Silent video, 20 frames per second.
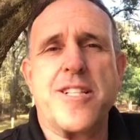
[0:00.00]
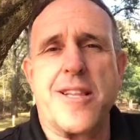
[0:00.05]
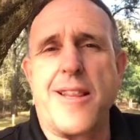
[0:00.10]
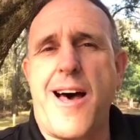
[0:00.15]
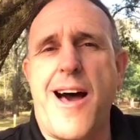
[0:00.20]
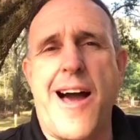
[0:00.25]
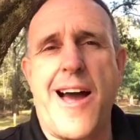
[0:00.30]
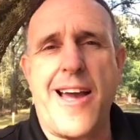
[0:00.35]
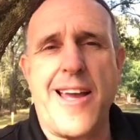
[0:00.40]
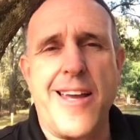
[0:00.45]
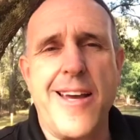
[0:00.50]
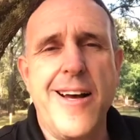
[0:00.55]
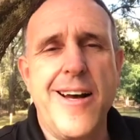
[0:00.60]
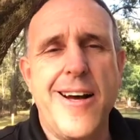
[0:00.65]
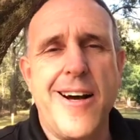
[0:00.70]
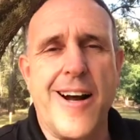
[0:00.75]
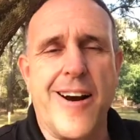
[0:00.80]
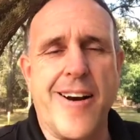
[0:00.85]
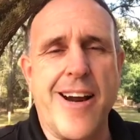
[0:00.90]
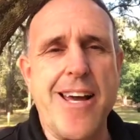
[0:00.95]
lie,
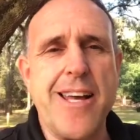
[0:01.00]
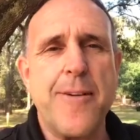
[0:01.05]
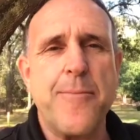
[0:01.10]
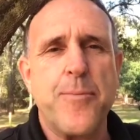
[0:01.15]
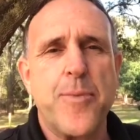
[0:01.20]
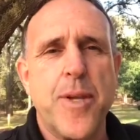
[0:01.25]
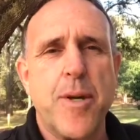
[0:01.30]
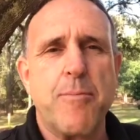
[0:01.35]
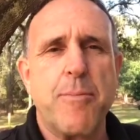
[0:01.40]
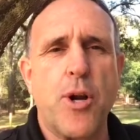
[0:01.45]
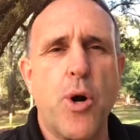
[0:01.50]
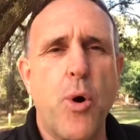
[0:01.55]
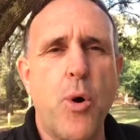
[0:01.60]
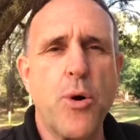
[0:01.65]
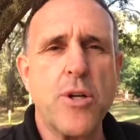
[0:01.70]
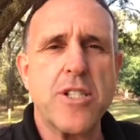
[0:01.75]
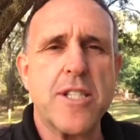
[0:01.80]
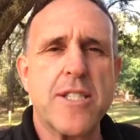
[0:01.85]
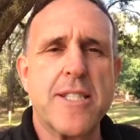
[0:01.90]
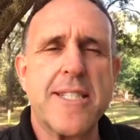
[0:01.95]
all right? But
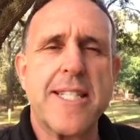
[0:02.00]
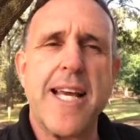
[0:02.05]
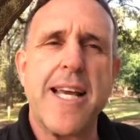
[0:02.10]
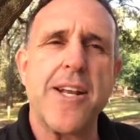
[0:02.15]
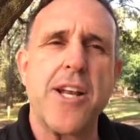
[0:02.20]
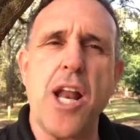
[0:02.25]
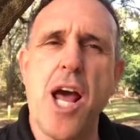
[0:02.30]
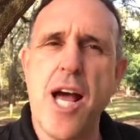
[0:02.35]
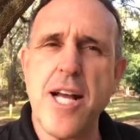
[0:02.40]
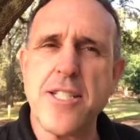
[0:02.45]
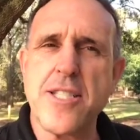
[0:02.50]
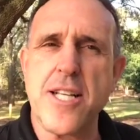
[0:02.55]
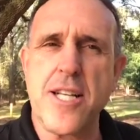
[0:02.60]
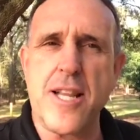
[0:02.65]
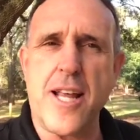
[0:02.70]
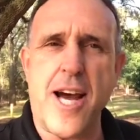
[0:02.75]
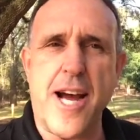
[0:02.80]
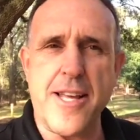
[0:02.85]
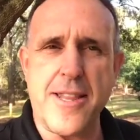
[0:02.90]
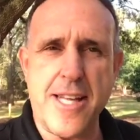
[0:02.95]
horses tend not to
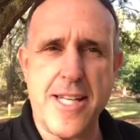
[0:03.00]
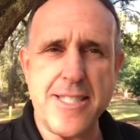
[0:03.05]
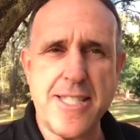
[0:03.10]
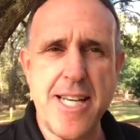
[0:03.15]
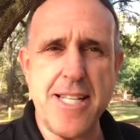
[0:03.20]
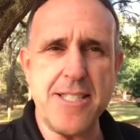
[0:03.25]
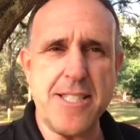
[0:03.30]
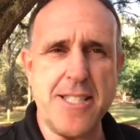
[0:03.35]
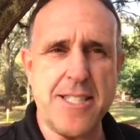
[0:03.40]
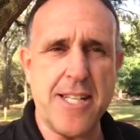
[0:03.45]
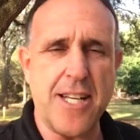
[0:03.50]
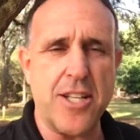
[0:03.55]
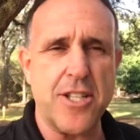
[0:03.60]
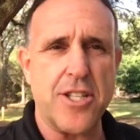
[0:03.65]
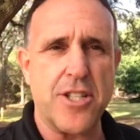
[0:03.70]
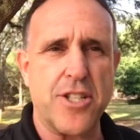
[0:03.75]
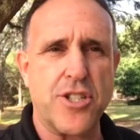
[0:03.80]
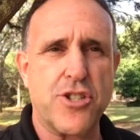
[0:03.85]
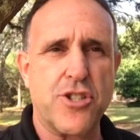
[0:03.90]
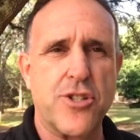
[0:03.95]
lie. They tend to tell
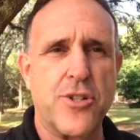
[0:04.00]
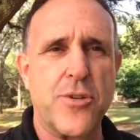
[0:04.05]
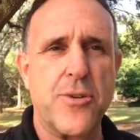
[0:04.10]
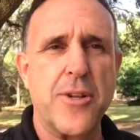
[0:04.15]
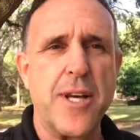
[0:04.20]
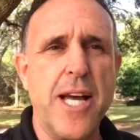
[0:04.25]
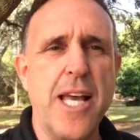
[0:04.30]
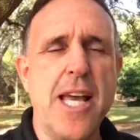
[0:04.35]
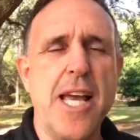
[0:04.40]
you the truth.